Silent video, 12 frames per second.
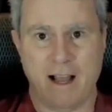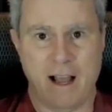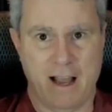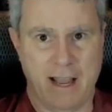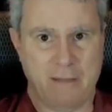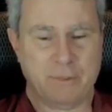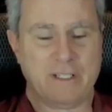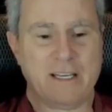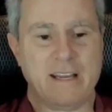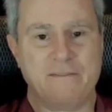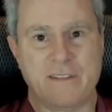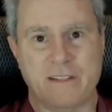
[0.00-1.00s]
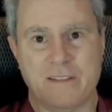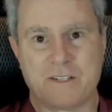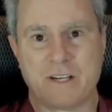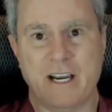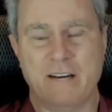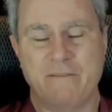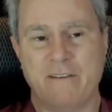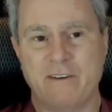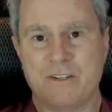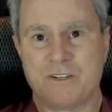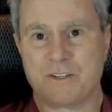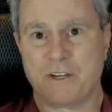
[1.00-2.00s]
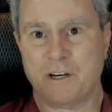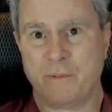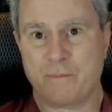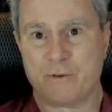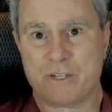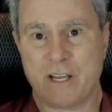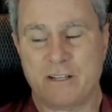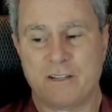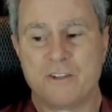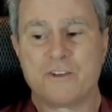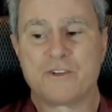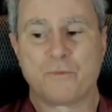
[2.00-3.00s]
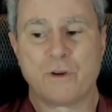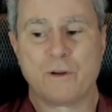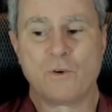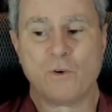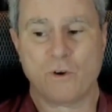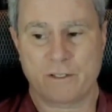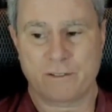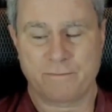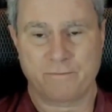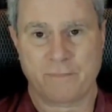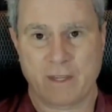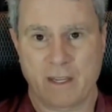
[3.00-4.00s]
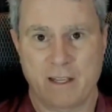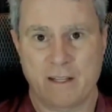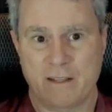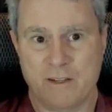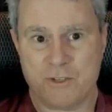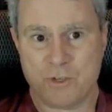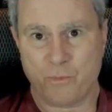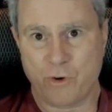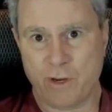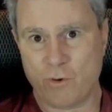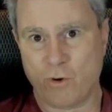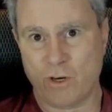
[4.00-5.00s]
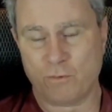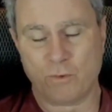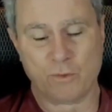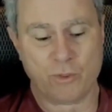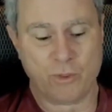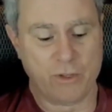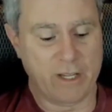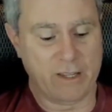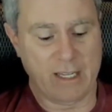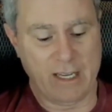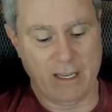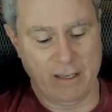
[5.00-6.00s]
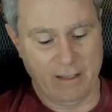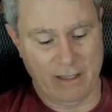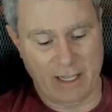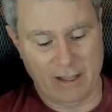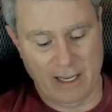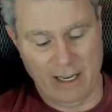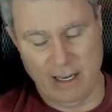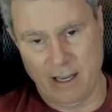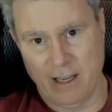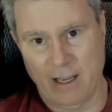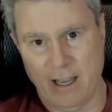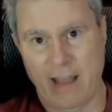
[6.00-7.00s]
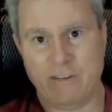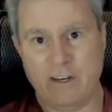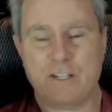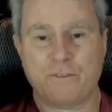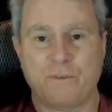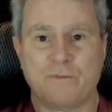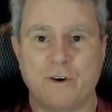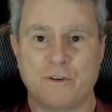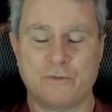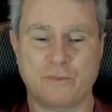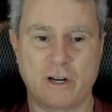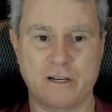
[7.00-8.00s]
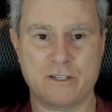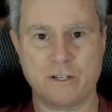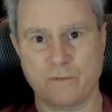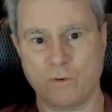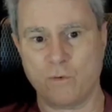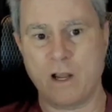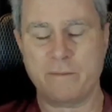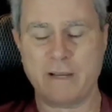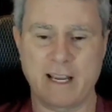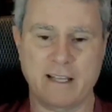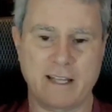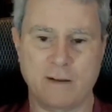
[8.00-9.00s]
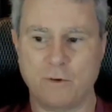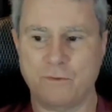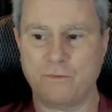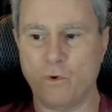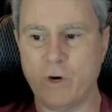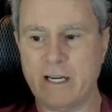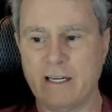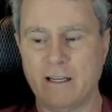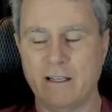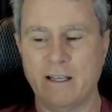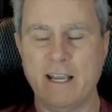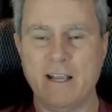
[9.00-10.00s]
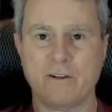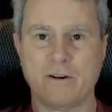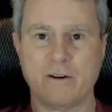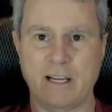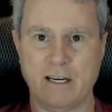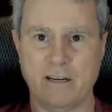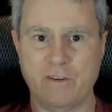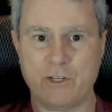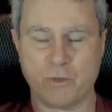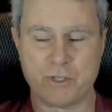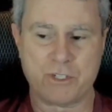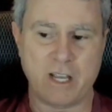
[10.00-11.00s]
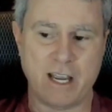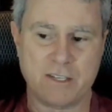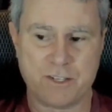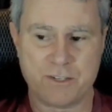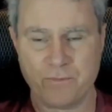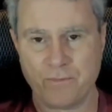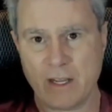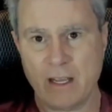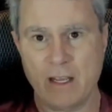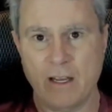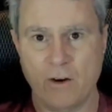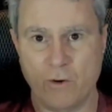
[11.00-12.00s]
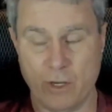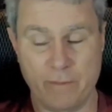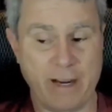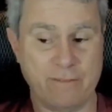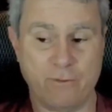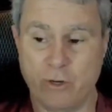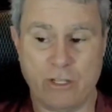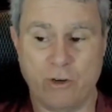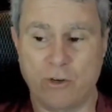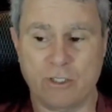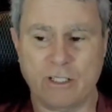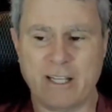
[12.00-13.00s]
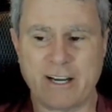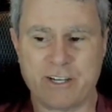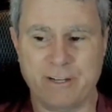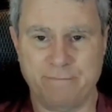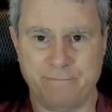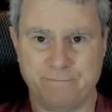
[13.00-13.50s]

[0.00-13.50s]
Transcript: I believe that this kind of evidence is going to be presented to the Supreme Court. The Supreme Court will rule that the evidence for voter fraud is overwhelming, and they will void either individual states or they might void the whole election.